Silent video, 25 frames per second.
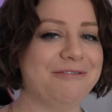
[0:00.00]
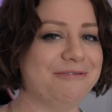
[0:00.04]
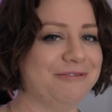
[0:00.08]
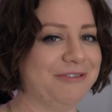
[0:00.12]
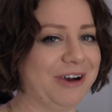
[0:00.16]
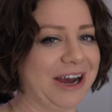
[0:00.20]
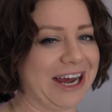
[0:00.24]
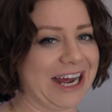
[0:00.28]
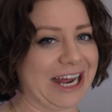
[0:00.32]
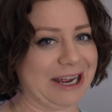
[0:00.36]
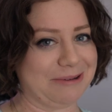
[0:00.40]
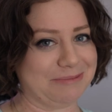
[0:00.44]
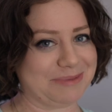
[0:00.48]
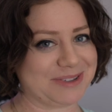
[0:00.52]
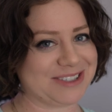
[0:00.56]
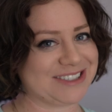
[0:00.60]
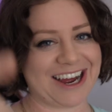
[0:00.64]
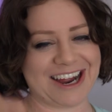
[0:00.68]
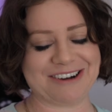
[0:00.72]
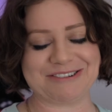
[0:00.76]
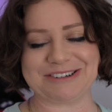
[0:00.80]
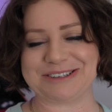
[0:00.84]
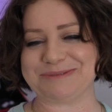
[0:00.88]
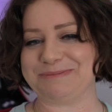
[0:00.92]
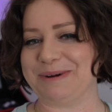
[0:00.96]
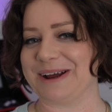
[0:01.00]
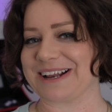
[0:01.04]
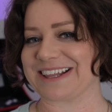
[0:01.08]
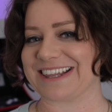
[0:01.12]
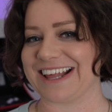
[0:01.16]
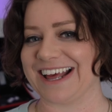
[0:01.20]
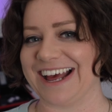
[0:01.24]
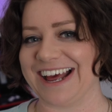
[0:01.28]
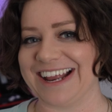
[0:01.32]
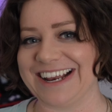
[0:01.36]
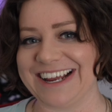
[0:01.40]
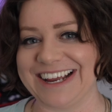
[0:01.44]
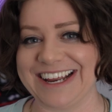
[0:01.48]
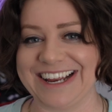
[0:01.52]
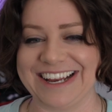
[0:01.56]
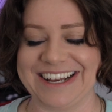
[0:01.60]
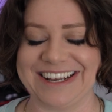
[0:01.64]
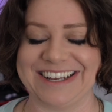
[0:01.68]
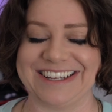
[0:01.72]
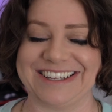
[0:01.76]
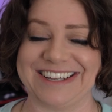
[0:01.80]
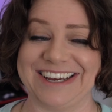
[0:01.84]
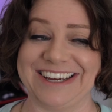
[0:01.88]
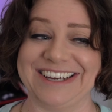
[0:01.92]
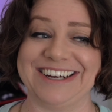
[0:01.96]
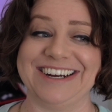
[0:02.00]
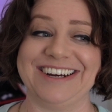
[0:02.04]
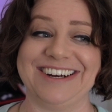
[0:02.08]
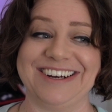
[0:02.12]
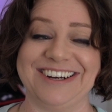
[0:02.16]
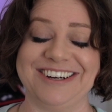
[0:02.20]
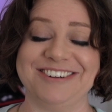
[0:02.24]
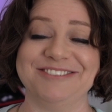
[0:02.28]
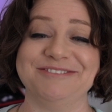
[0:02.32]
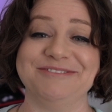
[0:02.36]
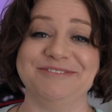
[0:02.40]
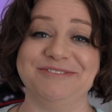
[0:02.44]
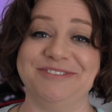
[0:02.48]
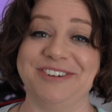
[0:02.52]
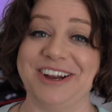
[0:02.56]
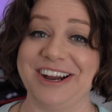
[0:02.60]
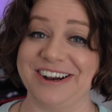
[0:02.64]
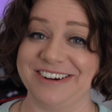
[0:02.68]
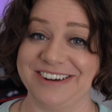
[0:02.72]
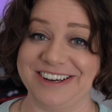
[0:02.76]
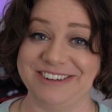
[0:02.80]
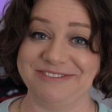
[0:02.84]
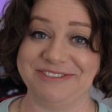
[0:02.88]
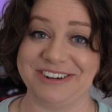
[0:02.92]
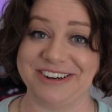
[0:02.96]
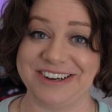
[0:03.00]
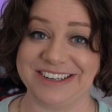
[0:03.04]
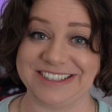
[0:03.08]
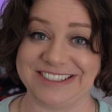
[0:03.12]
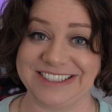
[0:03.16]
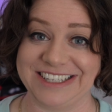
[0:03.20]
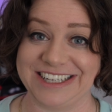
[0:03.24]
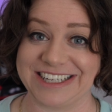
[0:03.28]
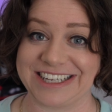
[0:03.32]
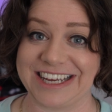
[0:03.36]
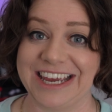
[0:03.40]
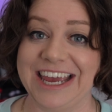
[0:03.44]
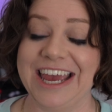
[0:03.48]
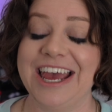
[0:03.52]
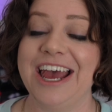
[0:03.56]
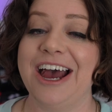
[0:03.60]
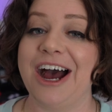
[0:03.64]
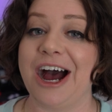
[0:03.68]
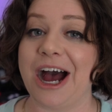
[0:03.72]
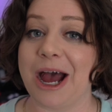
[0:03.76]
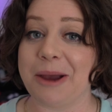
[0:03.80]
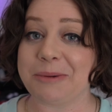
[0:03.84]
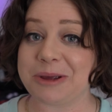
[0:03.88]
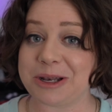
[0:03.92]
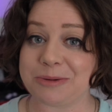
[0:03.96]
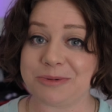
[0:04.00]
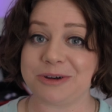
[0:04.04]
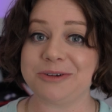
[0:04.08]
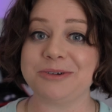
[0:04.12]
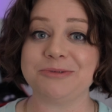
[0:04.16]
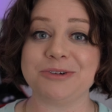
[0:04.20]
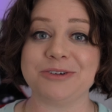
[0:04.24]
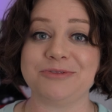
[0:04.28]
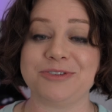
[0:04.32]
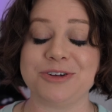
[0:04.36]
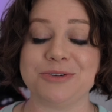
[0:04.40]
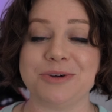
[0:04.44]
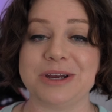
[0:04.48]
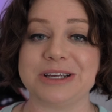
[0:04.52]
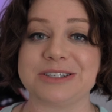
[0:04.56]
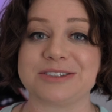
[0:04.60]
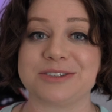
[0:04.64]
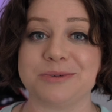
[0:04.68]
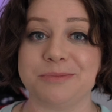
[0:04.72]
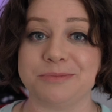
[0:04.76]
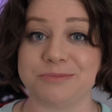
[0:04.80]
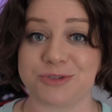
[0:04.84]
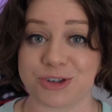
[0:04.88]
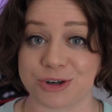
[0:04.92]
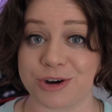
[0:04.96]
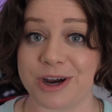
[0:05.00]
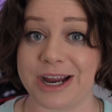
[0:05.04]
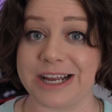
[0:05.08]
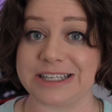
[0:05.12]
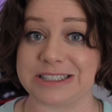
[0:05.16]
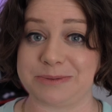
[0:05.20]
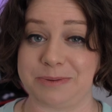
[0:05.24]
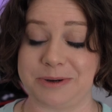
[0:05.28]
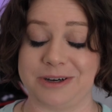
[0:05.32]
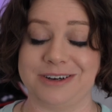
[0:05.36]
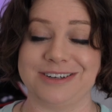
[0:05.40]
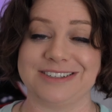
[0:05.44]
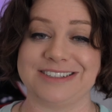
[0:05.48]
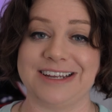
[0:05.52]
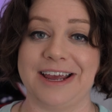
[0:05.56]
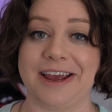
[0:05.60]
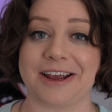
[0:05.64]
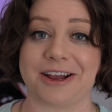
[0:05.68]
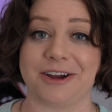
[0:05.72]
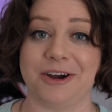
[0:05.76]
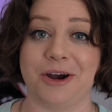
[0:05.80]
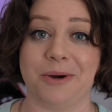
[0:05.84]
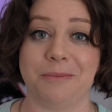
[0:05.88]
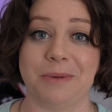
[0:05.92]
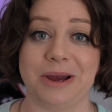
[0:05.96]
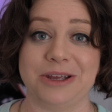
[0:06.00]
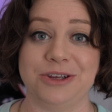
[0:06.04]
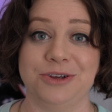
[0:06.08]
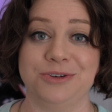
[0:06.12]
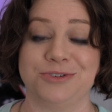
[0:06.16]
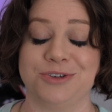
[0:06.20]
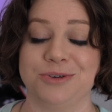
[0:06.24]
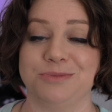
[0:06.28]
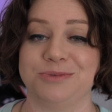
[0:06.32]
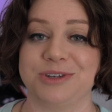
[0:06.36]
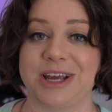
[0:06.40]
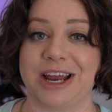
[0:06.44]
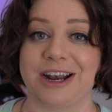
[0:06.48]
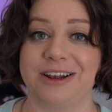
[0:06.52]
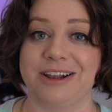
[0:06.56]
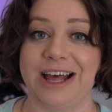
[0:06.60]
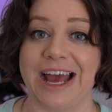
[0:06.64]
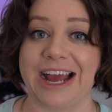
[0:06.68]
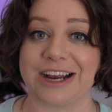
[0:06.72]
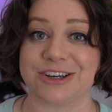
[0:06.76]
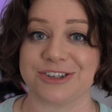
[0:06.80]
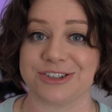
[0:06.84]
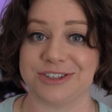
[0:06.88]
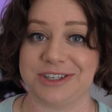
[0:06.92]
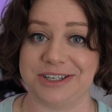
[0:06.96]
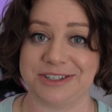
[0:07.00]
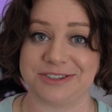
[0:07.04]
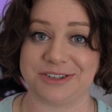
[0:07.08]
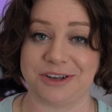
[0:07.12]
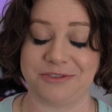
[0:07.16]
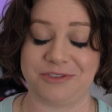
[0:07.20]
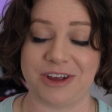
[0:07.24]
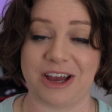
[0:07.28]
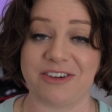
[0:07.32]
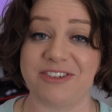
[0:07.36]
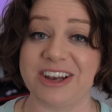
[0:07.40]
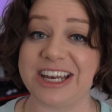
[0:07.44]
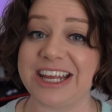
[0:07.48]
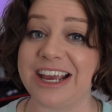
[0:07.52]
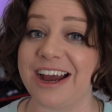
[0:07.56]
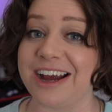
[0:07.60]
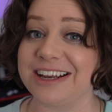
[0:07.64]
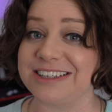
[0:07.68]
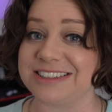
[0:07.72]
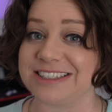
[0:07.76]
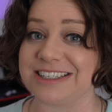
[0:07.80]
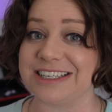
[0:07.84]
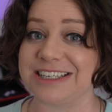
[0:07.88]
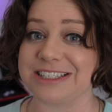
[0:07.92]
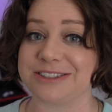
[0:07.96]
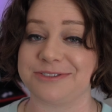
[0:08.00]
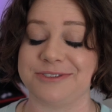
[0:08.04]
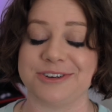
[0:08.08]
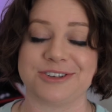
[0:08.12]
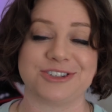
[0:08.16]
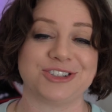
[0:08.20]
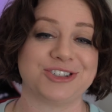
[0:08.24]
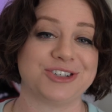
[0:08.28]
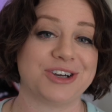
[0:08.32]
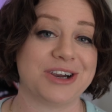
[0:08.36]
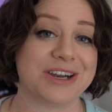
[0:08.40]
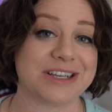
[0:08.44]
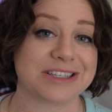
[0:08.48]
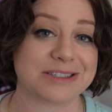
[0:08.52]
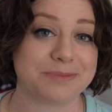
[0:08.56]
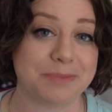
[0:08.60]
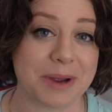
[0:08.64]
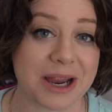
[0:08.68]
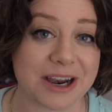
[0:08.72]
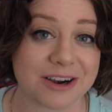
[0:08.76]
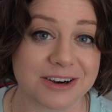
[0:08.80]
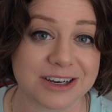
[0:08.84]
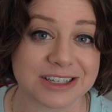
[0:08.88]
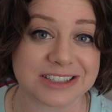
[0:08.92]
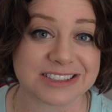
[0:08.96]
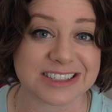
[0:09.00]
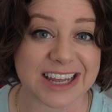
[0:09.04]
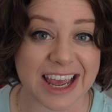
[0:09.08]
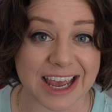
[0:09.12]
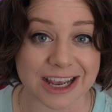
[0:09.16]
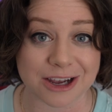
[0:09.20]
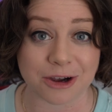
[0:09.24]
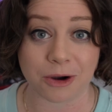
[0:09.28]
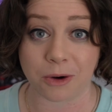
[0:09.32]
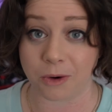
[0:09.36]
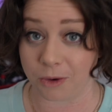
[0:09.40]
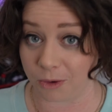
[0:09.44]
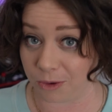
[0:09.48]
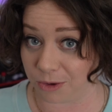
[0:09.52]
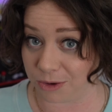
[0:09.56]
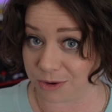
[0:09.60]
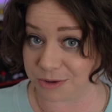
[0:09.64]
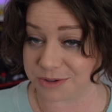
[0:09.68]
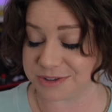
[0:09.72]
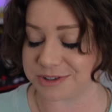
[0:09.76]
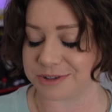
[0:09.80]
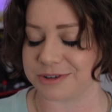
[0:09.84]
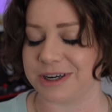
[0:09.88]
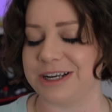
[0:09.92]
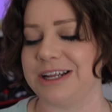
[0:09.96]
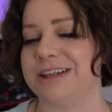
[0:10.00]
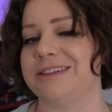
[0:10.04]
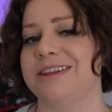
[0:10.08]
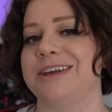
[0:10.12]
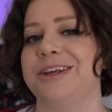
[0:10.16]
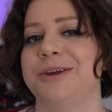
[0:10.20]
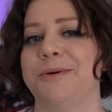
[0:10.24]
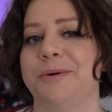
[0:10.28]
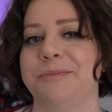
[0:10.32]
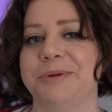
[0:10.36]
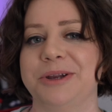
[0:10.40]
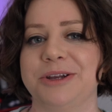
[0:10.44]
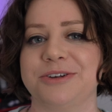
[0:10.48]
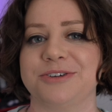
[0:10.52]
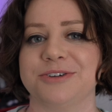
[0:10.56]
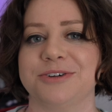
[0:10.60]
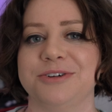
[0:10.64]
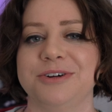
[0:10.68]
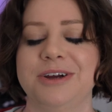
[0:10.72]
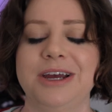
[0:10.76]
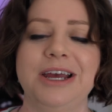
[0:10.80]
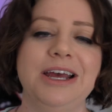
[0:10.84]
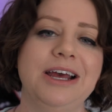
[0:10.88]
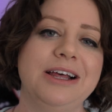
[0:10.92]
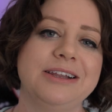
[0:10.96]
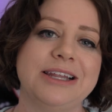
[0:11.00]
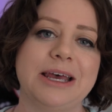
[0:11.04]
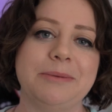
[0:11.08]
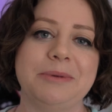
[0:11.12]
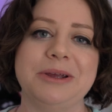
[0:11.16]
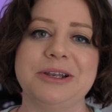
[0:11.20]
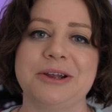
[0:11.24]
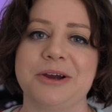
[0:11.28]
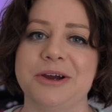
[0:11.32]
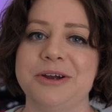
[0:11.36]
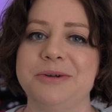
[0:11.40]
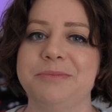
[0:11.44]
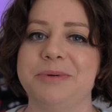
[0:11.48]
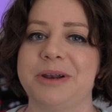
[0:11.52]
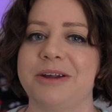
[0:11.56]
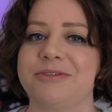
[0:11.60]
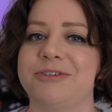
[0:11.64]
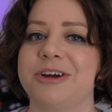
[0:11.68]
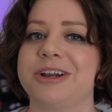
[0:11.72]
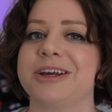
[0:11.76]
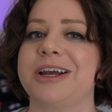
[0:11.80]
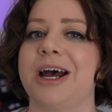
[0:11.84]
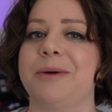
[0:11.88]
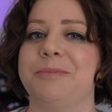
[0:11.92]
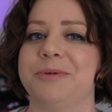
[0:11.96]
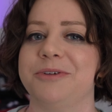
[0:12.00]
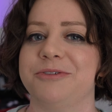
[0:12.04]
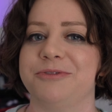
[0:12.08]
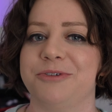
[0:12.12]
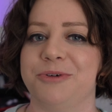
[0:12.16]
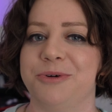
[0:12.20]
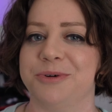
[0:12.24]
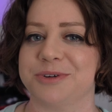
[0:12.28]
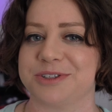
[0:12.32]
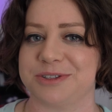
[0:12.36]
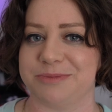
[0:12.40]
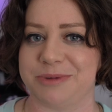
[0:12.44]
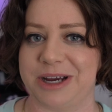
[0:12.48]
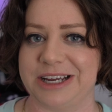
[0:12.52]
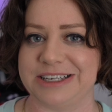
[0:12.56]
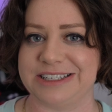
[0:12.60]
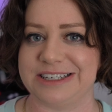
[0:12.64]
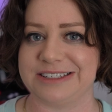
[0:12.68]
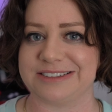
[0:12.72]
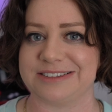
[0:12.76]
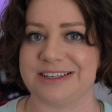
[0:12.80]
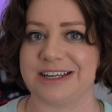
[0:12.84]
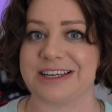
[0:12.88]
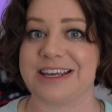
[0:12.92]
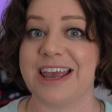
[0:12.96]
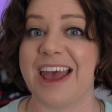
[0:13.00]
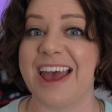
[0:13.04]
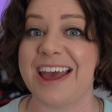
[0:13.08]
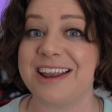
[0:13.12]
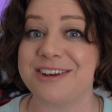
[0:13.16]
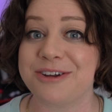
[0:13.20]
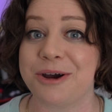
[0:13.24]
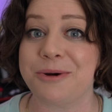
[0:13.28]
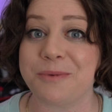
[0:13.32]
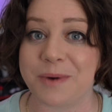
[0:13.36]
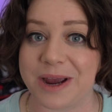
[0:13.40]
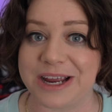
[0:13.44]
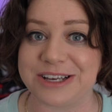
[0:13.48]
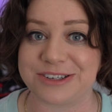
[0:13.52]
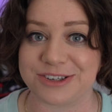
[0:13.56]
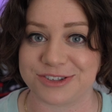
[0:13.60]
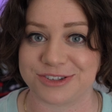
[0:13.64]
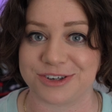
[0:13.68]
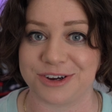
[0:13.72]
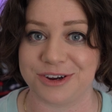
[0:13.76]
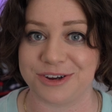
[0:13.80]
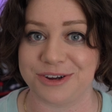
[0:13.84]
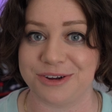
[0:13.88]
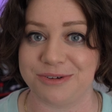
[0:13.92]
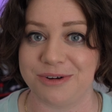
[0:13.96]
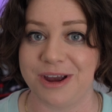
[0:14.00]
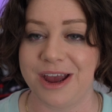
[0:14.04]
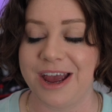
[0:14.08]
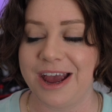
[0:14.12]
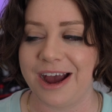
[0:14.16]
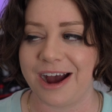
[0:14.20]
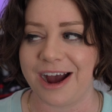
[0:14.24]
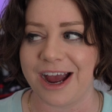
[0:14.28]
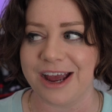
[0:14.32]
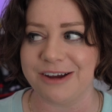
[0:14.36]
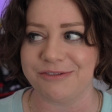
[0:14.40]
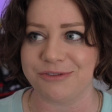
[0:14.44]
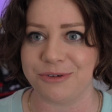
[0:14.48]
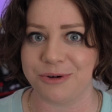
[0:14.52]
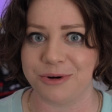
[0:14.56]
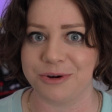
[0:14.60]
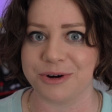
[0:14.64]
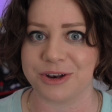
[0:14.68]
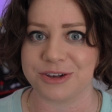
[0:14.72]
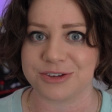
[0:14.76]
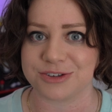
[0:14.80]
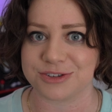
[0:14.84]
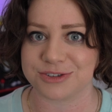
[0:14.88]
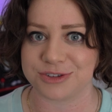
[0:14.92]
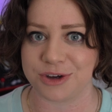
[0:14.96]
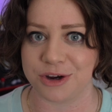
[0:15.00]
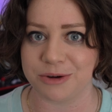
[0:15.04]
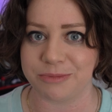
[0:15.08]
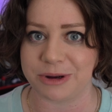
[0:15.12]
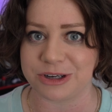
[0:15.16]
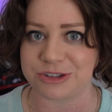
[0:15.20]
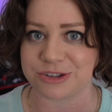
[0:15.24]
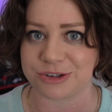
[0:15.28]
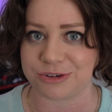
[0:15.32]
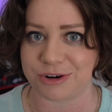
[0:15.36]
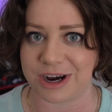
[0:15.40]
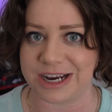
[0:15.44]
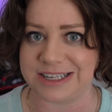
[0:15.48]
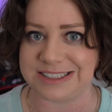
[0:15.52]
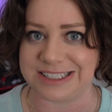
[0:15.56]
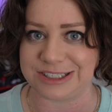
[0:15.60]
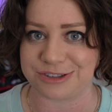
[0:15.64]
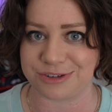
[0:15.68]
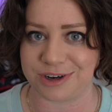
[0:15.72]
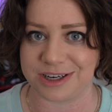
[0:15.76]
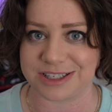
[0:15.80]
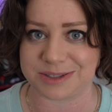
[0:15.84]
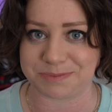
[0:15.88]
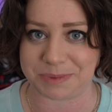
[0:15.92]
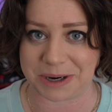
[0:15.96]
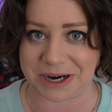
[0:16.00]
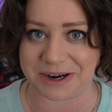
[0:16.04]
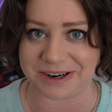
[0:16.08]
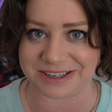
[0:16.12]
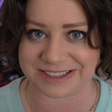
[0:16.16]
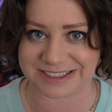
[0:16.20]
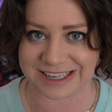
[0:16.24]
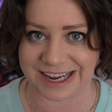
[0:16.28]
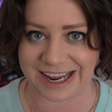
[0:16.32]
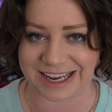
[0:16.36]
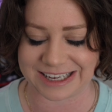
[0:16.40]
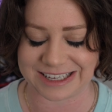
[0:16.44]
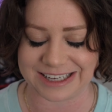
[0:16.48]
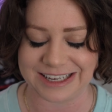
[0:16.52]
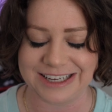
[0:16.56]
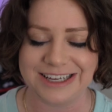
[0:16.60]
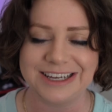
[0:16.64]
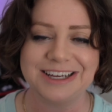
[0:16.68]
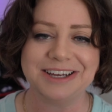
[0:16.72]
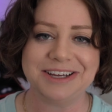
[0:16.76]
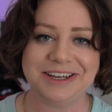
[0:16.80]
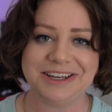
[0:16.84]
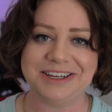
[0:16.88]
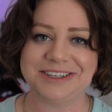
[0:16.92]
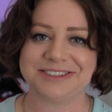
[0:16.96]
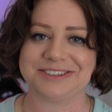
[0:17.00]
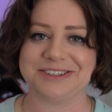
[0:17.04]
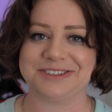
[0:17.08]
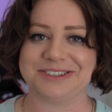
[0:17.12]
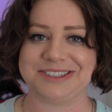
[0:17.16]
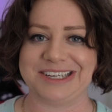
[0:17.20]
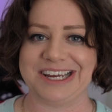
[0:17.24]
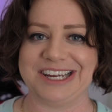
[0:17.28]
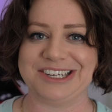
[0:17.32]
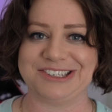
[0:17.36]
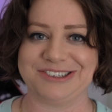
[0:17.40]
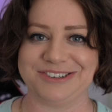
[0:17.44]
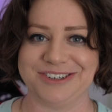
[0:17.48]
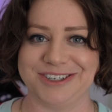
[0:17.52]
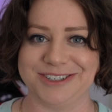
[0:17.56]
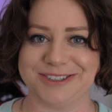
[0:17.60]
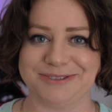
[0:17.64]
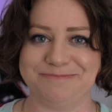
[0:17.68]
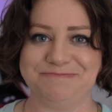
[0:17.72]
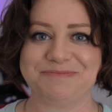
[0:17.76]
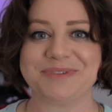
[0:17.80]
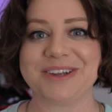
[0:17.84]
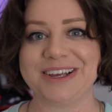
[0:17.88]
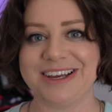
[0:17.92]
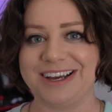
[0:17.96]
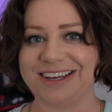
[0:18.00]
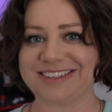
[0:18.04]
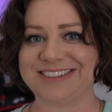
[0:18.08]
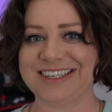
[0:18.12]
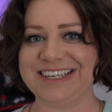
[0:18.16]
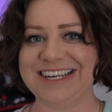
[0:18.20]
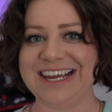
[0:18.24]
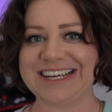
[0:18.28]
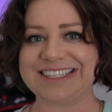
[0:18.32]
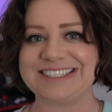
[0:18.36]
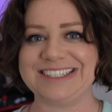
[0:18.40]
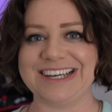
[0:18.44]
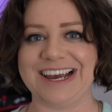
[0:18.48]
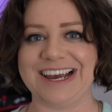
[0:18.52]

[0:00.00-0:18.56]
vibes. I respect that, and they are very, very sick. I'm gonna be reviewing some transparent tech on my YouTube channel, actually, so if you have any ideas for transparent tech hauls or anything you want me to do, let me know, but I've got a couple of awesome ideas, and I cannot wait to show you. I have ordered so much crazy transparent tech, so stay tuned. I'll see you next